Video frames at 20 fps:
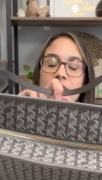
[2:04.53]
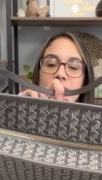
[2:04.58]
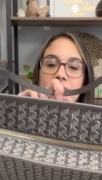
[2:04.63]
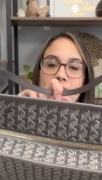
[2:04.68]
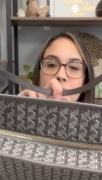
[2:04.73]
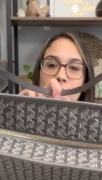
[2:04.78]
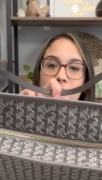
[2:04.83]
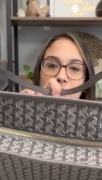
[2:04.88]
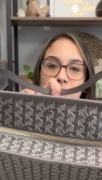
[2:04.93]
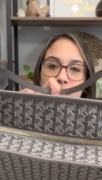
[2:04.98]
The
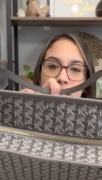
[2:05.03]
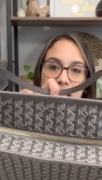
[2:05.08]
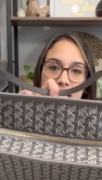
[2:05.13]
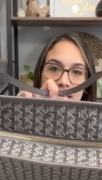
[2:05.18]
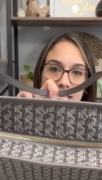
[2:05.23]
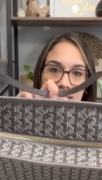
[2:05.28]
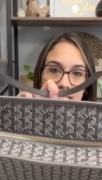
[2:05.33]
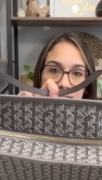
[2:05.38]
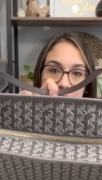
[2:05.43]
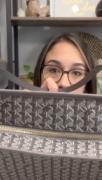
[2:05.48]
zipper
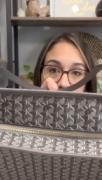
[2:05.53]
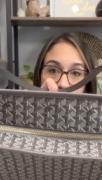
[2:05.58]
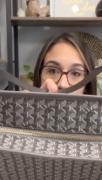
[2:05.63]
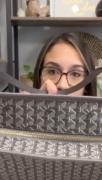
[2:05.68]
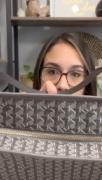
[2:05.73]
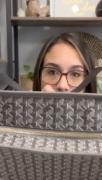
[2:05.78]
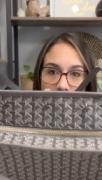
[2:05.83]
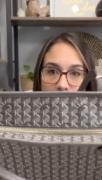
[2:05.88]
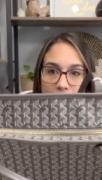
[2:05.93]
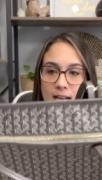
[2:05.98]
is
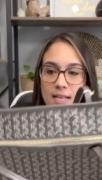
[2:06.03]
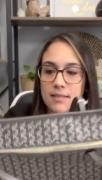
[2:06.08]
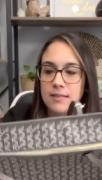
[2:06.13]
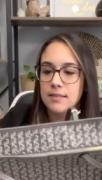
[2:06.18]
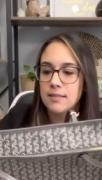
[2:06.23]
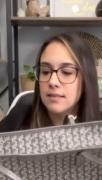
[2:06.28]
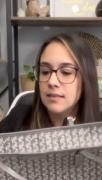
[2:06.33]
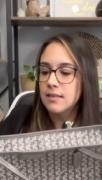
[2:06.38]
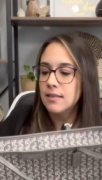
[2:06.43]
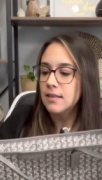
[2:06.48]

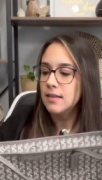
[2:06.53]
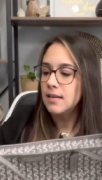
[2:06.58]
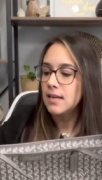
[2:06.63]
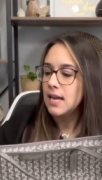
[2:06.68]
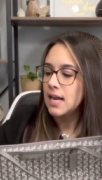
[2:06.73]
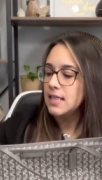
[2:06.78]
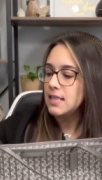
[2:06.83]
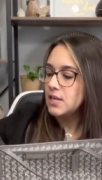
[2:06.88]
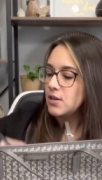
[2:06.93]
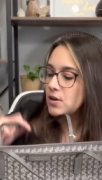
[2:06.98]
brass
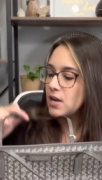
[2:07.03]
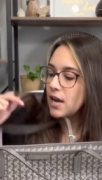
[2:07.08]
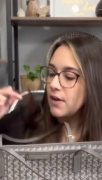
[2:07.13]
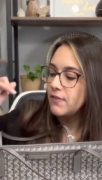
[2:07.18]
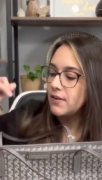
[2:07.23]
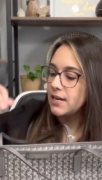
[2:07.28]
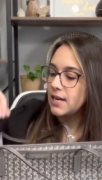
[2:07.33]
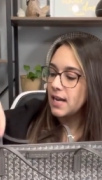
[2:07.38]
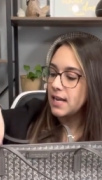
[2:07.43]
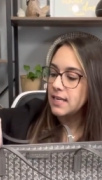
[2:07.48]
and then you have
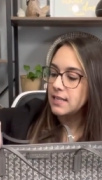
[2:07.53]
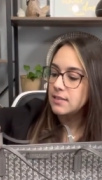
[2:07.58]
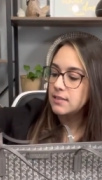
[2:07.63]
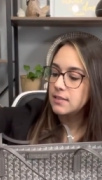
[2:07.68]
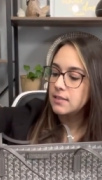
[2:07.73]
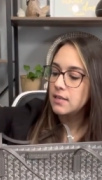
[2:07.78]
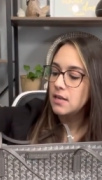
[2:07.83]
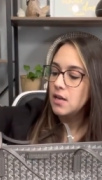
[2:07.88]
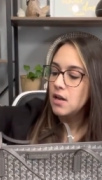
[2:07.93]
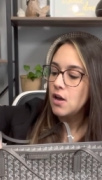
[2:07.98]
a
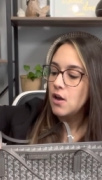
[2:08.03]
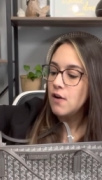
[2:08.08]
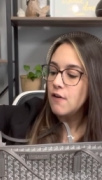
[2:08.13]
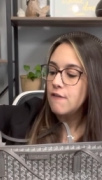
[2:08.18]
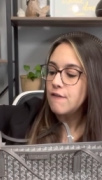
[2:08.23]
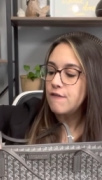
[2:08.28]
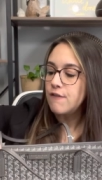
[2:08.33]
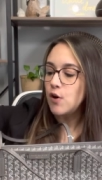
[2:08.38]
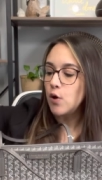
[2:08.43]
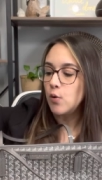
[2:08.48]
nice
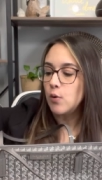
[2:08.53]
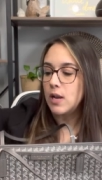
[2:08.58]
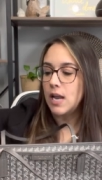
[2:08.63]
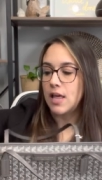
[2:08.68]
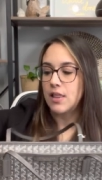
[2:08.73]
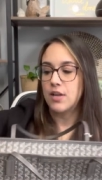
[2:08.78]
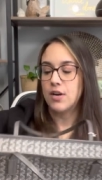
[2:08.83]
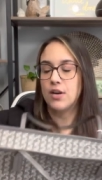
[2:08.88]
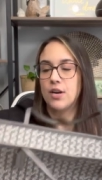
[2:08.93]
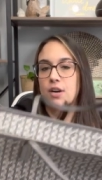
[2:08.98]
faux
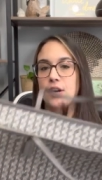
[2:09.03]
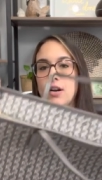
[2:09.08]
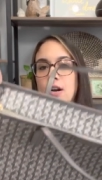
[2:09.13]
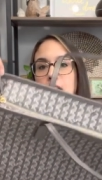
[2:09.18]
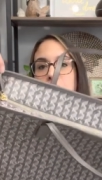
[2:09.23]
leather